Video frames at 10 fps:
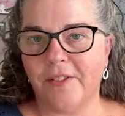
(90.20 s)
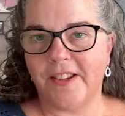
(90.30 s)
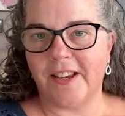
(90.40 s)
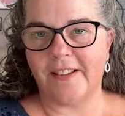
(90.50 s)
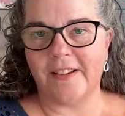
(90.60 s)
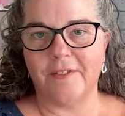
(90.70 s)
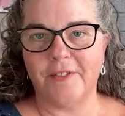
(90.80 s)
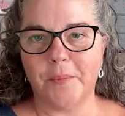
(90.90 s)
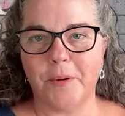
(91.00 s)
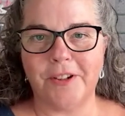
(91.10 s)
of the Data
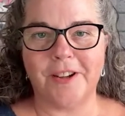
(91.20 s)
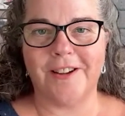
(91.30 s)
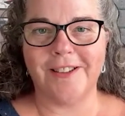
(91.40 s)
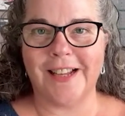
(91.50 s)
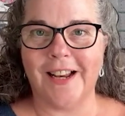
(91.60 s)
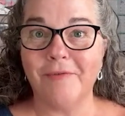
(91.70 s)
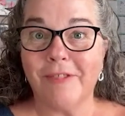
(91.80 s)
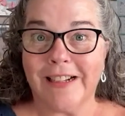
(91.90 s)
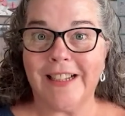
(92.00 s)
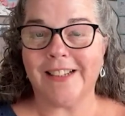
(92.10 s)
Governance Podcast. I'm
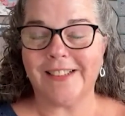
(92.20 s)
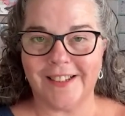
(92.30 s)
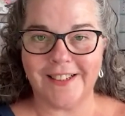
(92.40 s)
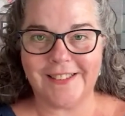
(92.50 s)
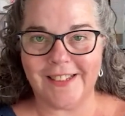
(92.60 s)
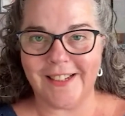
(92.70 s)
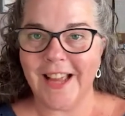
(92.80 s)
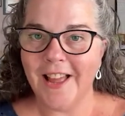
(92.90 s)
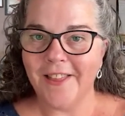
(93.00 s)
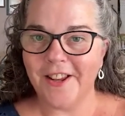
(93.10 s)
really excited
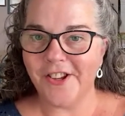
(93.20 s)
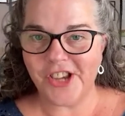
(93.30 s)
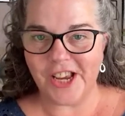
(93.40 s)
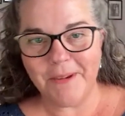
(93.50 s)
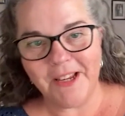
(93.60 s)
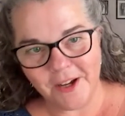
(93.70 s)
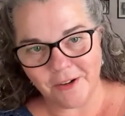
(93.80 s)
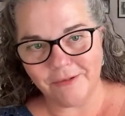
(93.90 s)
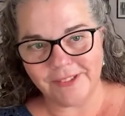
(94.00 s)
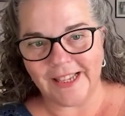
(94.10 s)
that Jamie
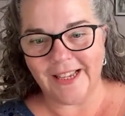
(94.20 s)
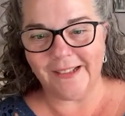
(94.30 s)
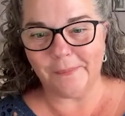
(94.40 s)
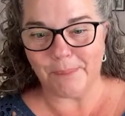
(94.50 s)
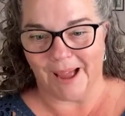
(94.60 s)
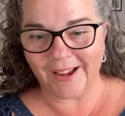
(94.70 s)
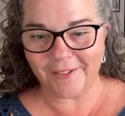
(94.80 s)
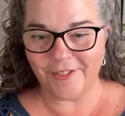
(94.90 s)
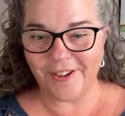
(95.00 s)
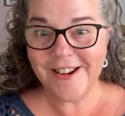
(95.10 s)
Knowles is back
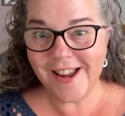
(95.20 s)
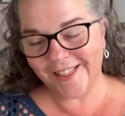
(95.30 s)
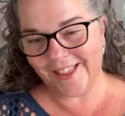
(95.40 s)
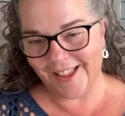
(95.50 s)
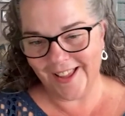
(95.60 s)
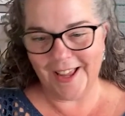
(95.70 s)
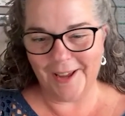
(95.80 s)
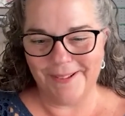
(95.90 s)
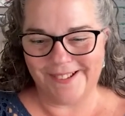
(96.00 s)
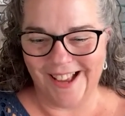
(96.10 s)
for another
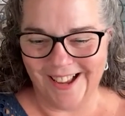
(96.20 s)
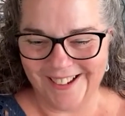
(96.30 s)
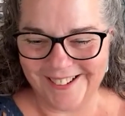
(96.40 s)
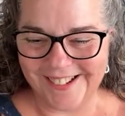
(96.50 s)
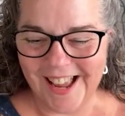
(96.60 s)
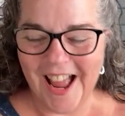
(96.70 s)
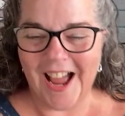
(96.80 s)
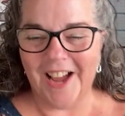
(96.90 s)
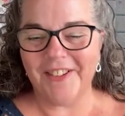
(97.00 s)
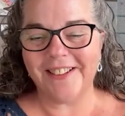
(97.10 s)
episode.
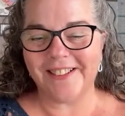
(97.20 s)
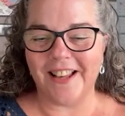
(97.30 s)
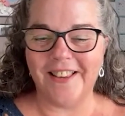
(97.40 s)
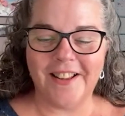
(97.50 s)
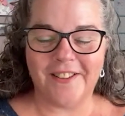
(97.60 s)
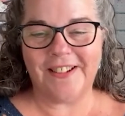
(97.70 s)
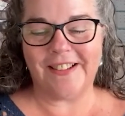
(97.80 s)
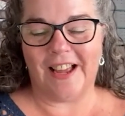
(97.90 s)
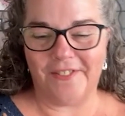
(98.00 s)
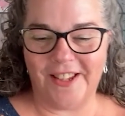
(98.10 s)
It's lovely
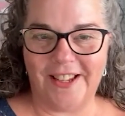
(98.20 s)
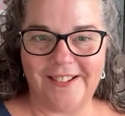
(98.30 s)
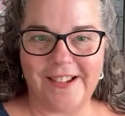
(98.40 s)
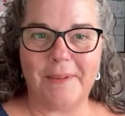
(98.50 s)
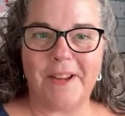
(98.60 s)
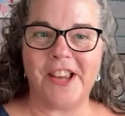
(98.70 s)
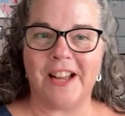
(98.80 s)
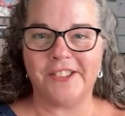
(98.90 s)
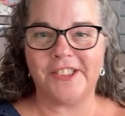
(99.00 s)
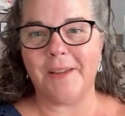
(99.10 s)
to have you here, Jamie.
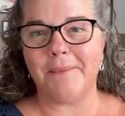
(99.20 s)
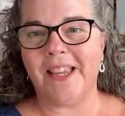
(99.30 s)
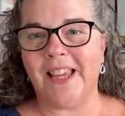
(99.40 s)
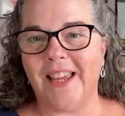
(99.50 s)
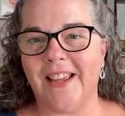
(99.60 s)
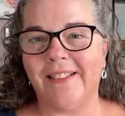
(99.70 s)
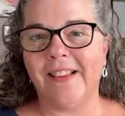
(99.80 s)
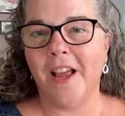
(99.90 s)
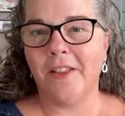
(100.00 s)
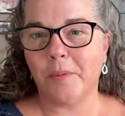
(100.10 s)
Now, Jamie is
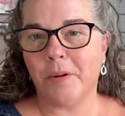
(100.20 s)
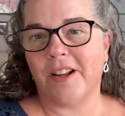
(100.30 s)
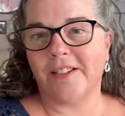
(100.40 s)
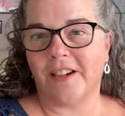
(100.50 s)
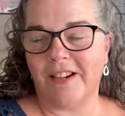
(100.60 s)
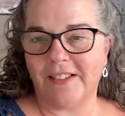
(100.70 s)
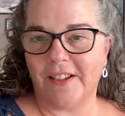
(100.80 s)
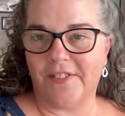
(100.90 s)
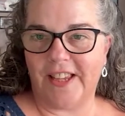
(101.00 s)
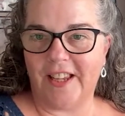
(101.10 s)
the product
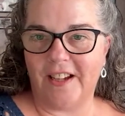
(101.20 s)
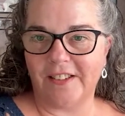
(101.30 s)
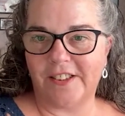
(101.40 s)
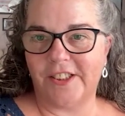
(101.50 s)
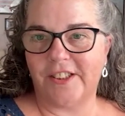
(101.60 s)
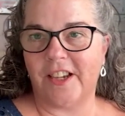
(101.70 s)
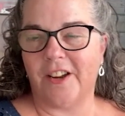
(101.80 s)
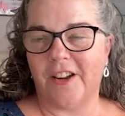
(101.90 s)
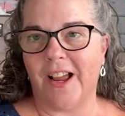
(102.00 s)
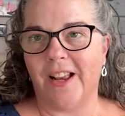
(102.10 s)
director for
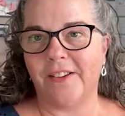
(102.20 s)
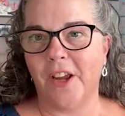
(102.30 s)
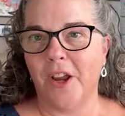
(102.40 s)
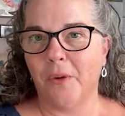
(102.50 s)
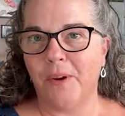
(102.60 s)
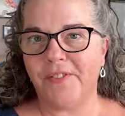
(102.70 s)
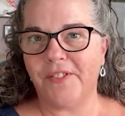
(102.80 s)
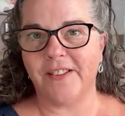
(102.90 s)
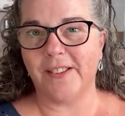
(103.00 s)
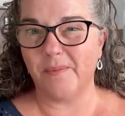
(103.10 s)
Studio, and we've
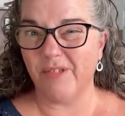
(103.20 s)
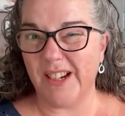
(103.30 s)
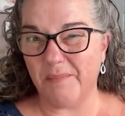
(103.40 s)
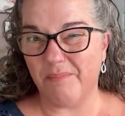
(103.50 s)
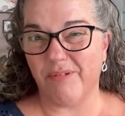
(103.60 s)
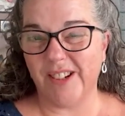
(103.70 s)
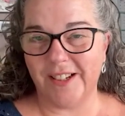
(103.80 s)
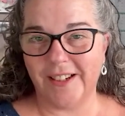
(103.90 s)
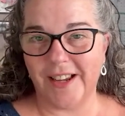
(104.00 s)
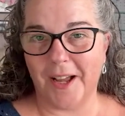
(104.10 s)
done some really
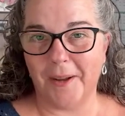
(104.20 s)
brilliant